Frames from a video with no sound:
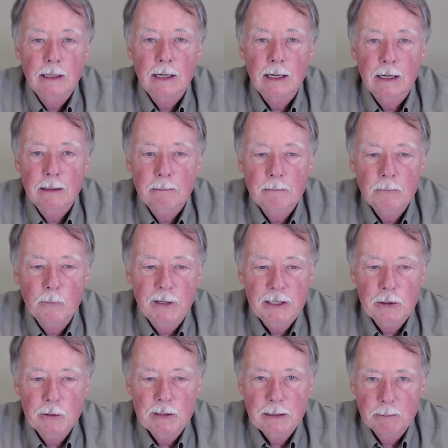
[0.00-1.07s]
Um, we
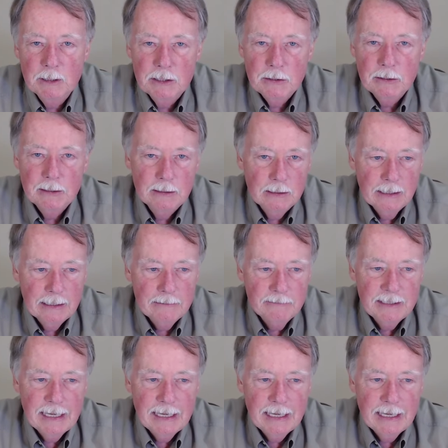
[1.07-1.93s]
do get material out of